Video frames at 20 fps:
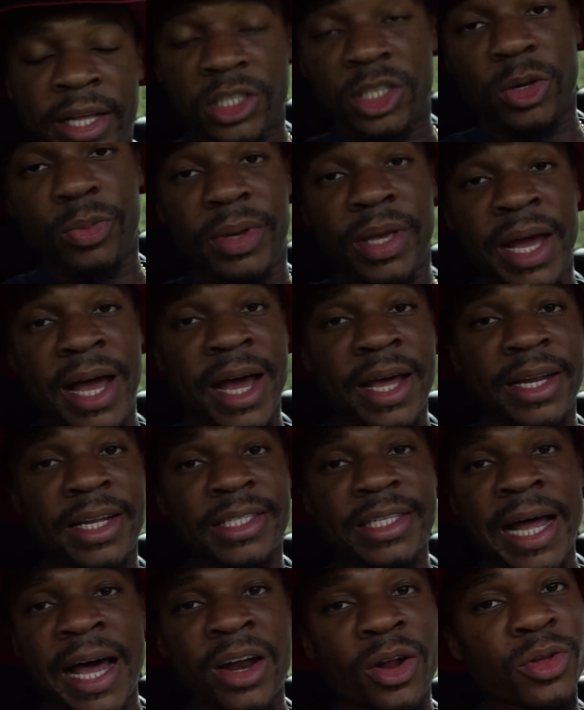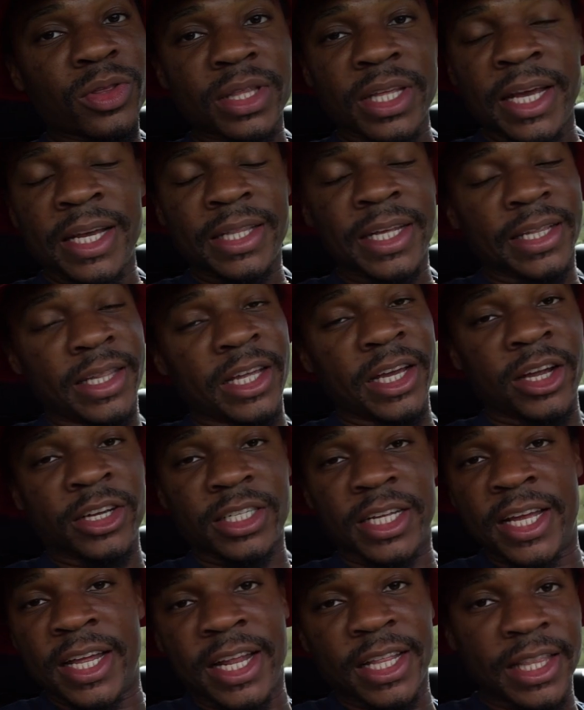And to be honest, I don't think that
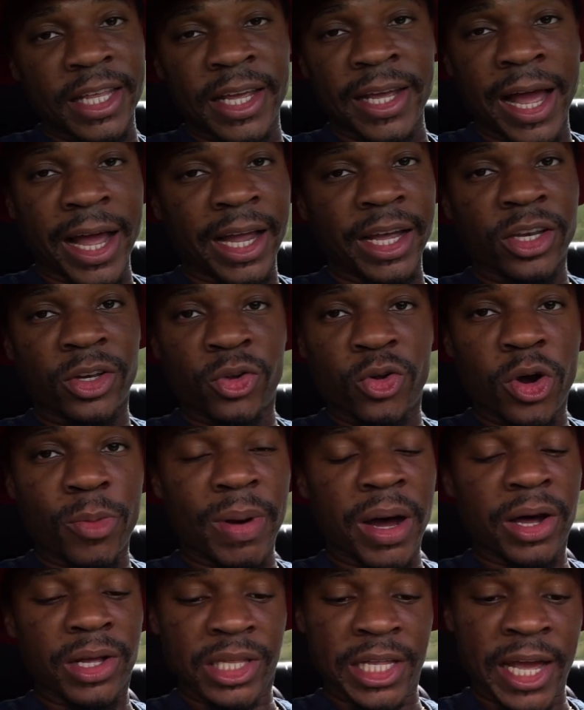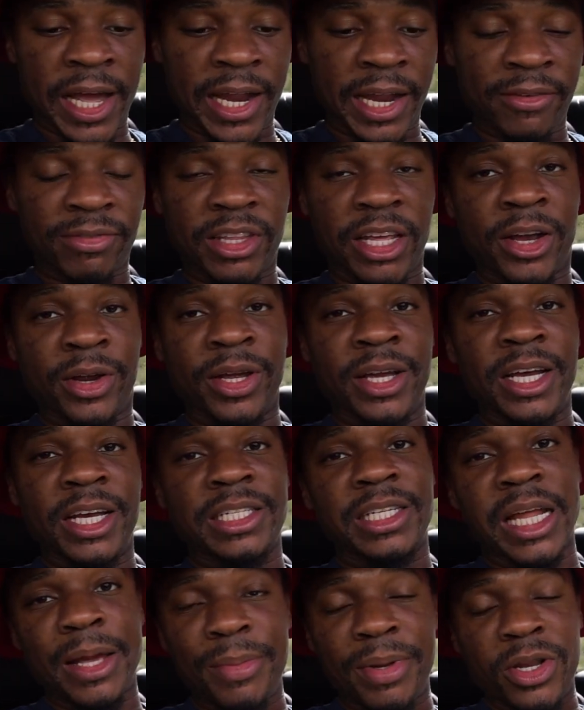there's anything I can do about that. If there
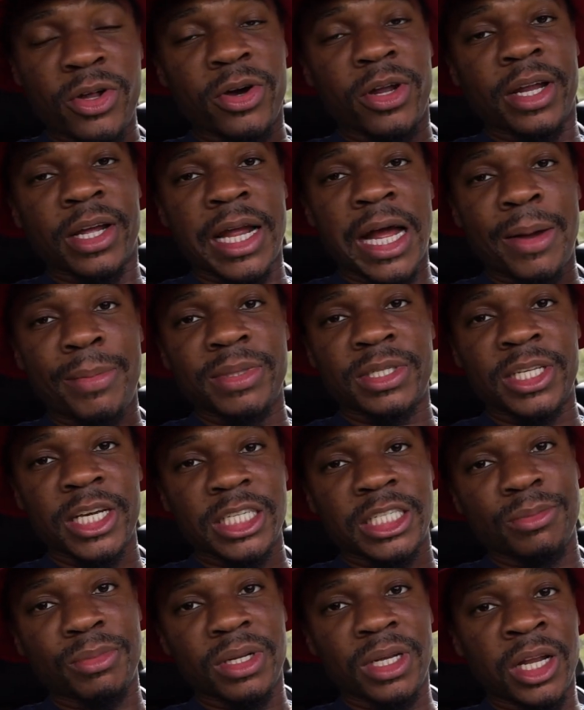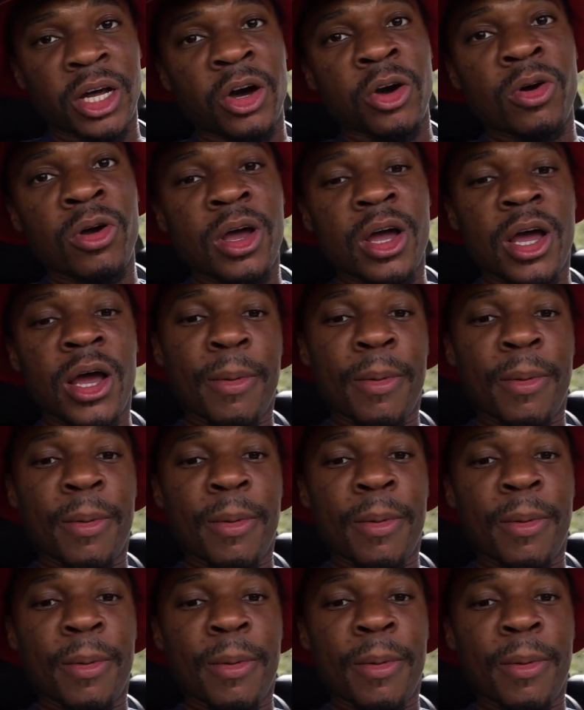is, let me know in the comment section below.